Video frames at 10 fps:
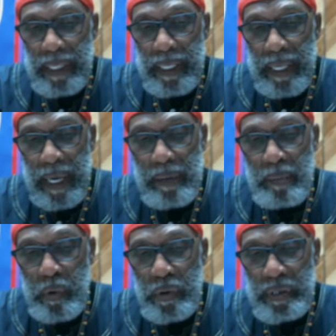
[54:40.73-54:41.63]
came
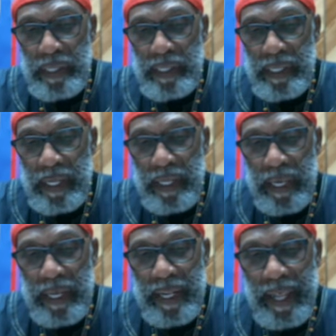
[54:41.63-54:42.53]
more than a
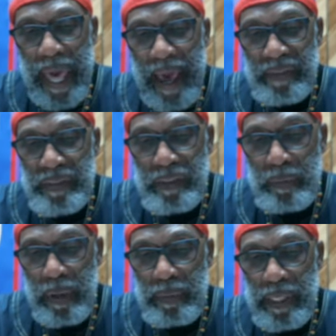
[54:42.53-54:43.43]
decade after the
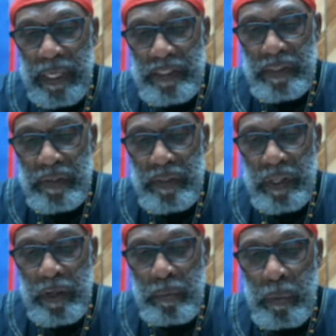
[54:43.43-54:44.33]
publication of
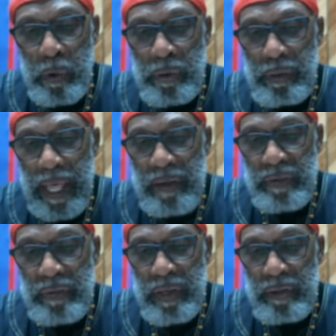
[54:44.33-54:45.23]
The Immortal Life
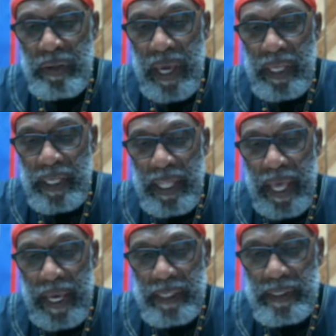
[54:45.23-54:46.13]
of Henrietta
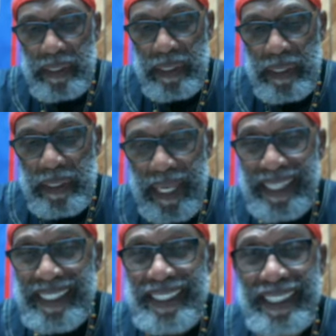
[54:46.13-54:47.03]
Lacks. Now
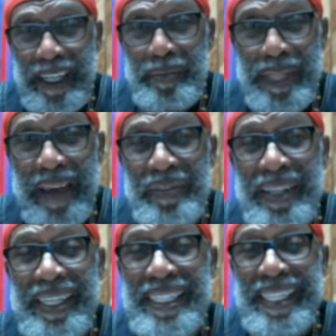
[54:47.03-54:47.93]
this is, comes
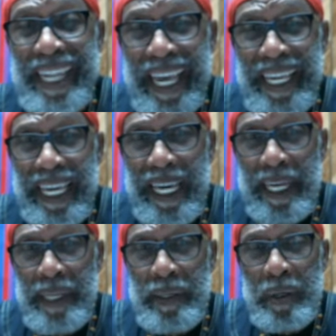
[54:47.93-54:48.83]
after a
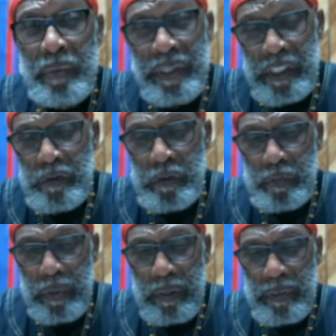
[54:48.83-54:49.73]
decade when this was
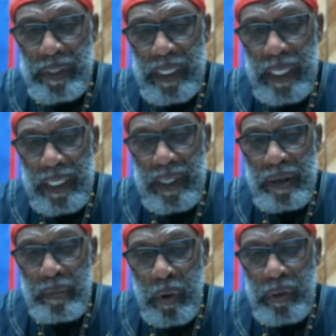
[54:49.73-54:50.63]
published, The
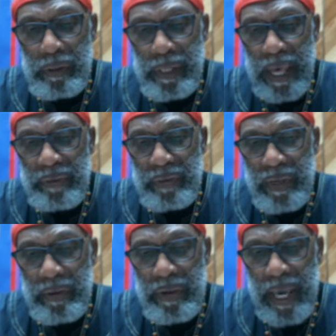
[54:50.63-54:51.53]
Immortal Life of
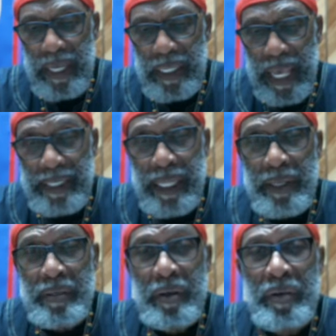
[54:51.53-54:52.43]
Henrietta Lacks. Now
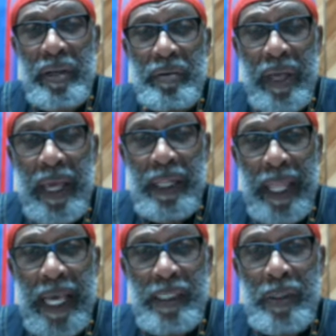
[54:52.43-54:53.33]
you know Henrietta
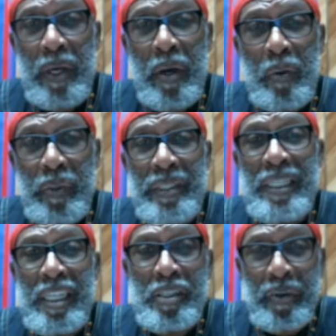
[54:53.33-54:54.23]
Lacks was
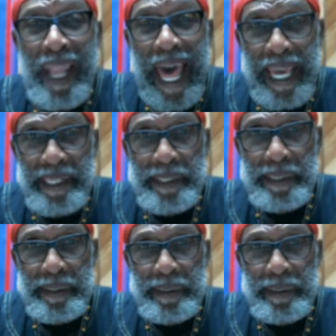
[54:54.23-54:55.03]
an Israelite.